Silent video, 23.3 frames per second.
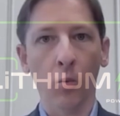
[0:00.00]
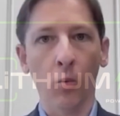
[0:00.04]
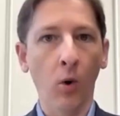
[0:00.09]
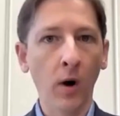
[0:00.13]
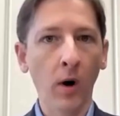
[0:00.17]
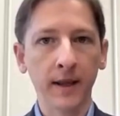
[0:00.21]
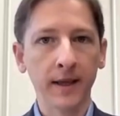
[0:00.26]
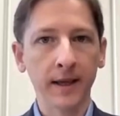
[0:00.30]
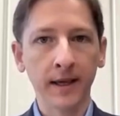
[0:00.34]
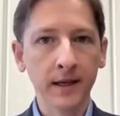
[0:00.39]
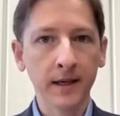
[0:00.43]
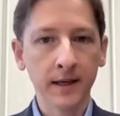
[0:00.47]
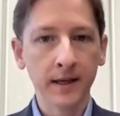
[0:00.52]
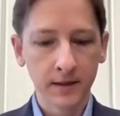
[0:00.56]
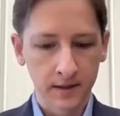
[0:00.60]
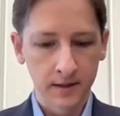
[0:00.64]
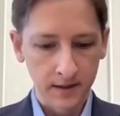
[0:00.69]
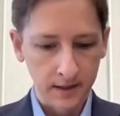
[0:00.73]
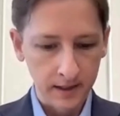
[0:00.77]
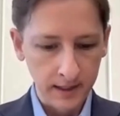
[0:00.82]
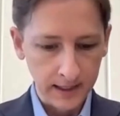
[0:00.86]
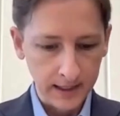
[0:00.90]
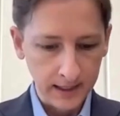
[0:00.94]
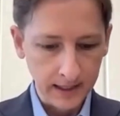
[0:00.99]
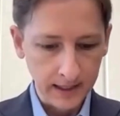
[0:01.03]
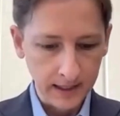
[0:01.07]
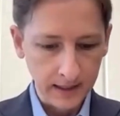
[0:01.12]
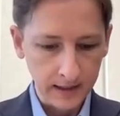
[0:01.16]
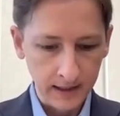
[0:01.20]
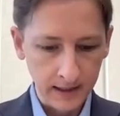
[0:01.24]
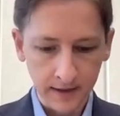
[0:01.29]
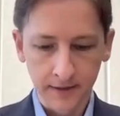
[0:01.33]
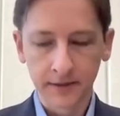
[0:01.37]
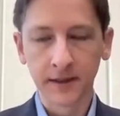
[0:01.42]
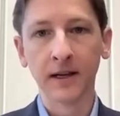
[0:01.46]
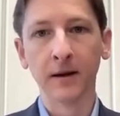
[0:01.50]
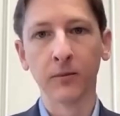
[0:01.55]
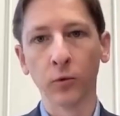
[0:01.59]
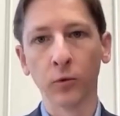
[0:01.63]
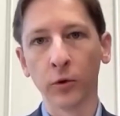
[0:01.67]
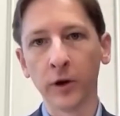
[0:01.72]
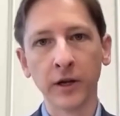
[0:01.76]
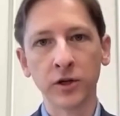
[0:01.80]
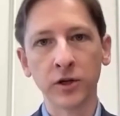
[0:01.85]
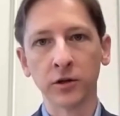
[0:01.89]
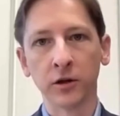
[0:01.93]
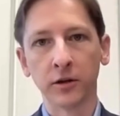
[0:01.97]
What is the Lithium
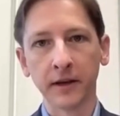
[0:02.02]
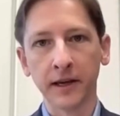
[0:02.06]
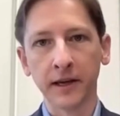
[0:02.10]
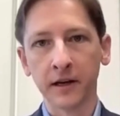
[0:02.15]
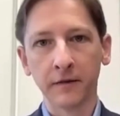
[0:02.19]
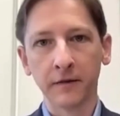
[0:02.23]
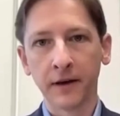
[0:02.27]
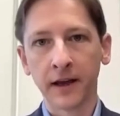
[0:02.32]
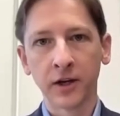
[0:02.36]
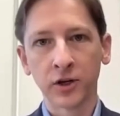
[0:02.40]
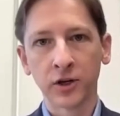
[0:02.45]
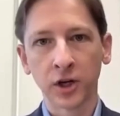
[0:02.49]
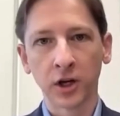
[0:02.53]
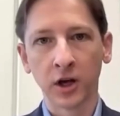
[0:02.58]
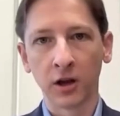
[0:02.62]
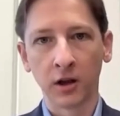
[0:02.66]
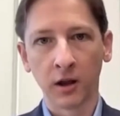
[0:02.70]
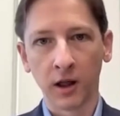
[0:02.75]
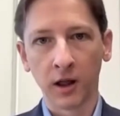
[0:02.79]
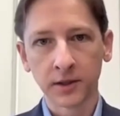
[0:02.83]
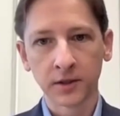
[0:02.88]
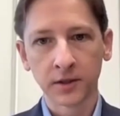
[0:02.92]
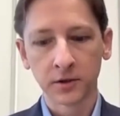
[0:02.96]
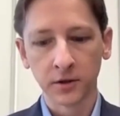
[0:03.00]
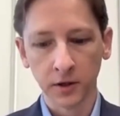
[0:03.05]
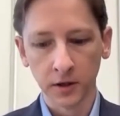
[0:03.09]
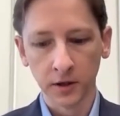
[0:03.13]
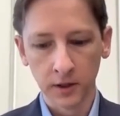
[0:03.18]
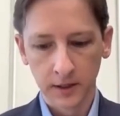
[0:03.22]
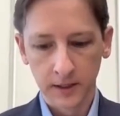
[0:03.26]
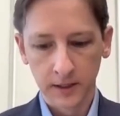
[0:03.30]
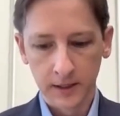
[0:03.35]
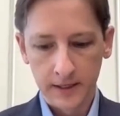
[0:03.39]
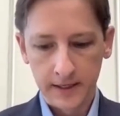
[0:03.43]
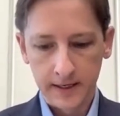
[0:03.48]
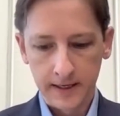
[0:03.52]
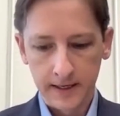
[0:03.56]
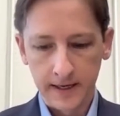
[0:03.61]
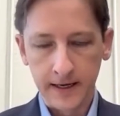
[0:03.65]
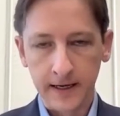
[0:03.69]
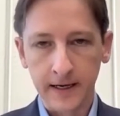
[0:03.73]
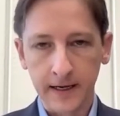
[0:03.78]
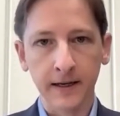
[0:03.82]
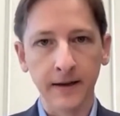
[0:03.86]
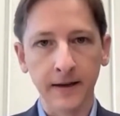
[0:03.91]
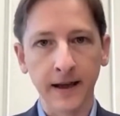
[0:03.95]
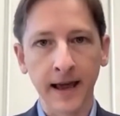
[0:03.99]
Regional Innovation Cluster, and